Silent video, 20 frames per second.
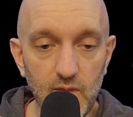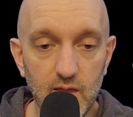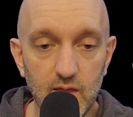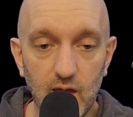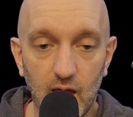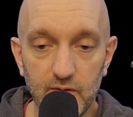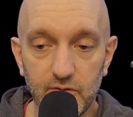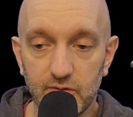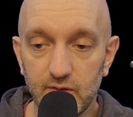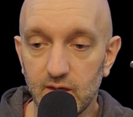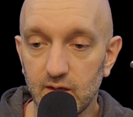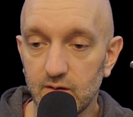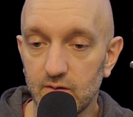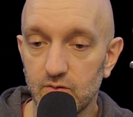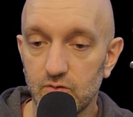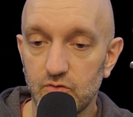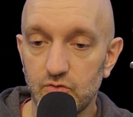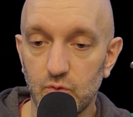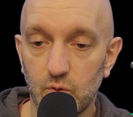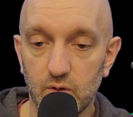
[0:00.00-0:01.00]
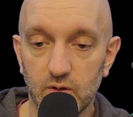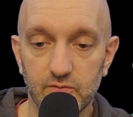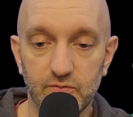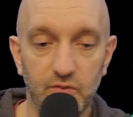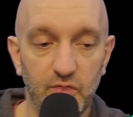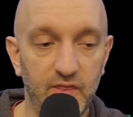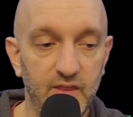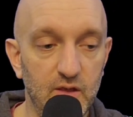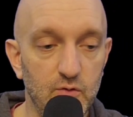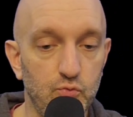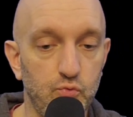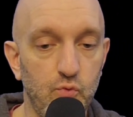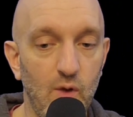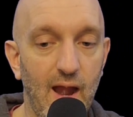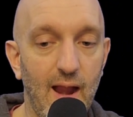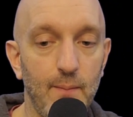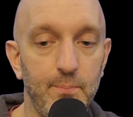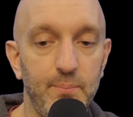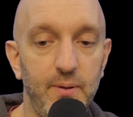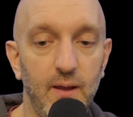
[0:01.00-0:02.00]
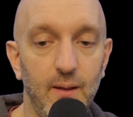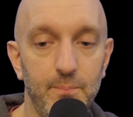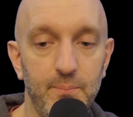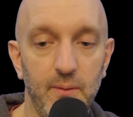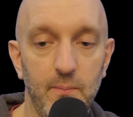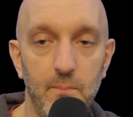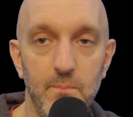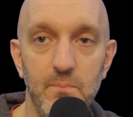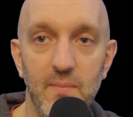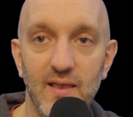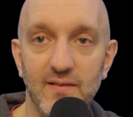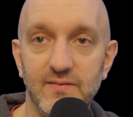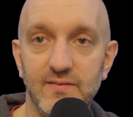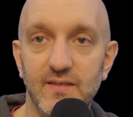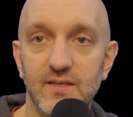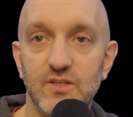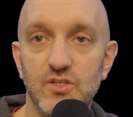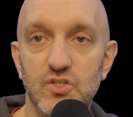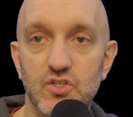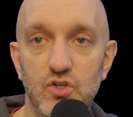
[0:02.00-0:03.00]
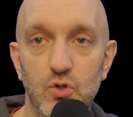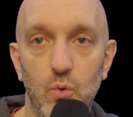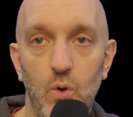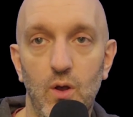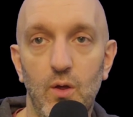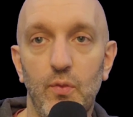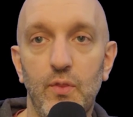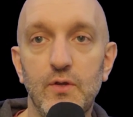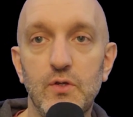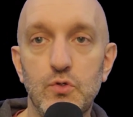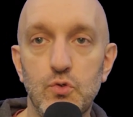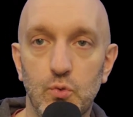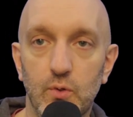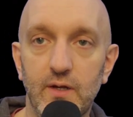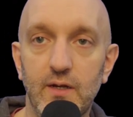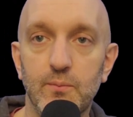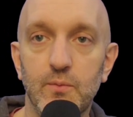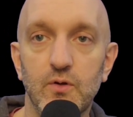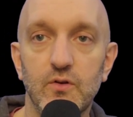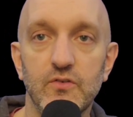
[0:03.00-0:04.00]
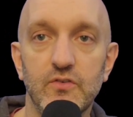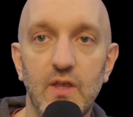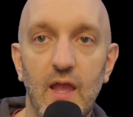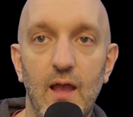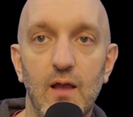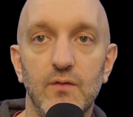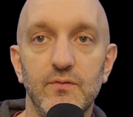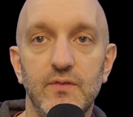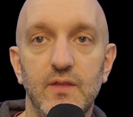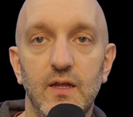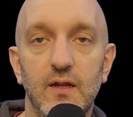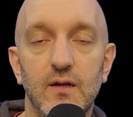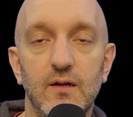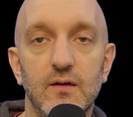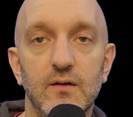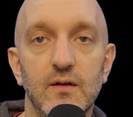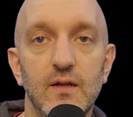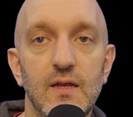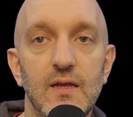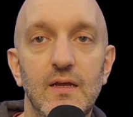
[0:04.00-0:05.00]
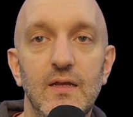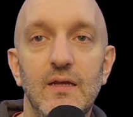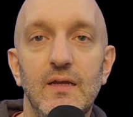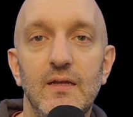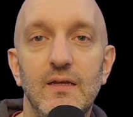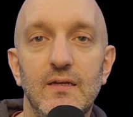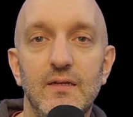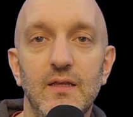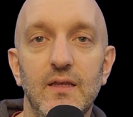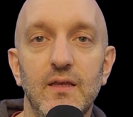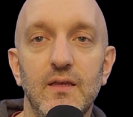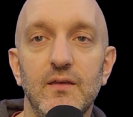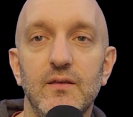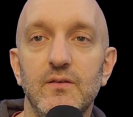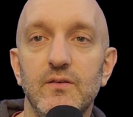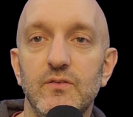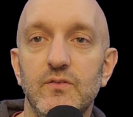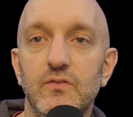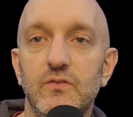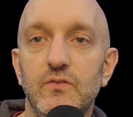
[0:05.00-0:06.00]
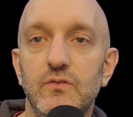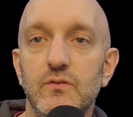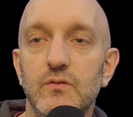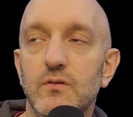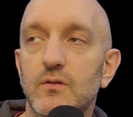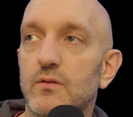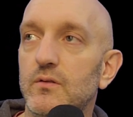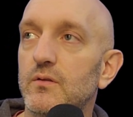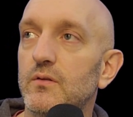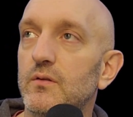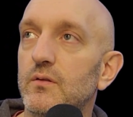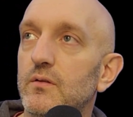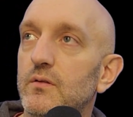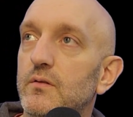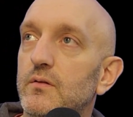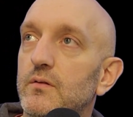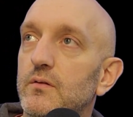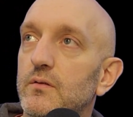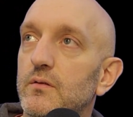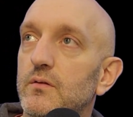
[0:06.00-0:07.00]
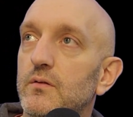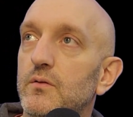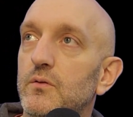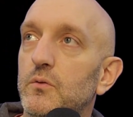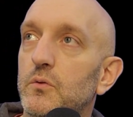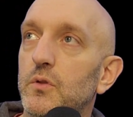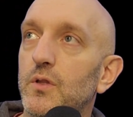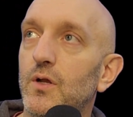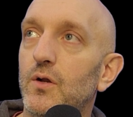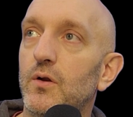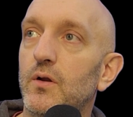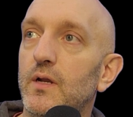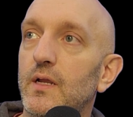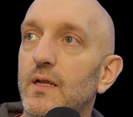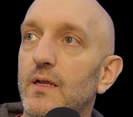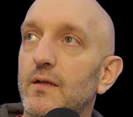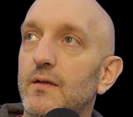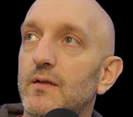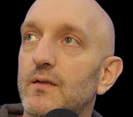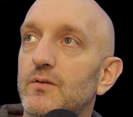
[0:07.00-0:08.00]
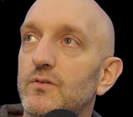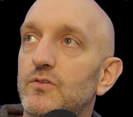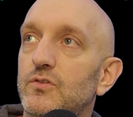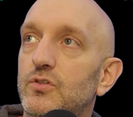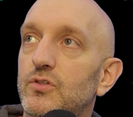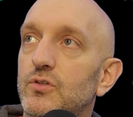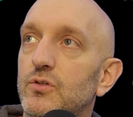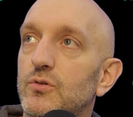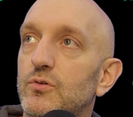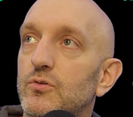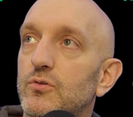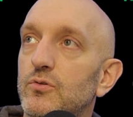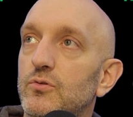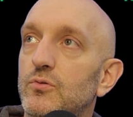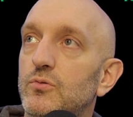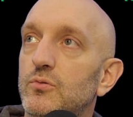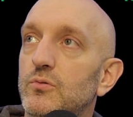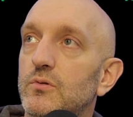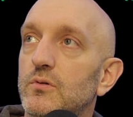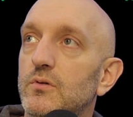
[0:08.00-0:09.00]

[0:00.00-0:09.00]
I think sort of the wrap-up message to all the dreamers out there is learning to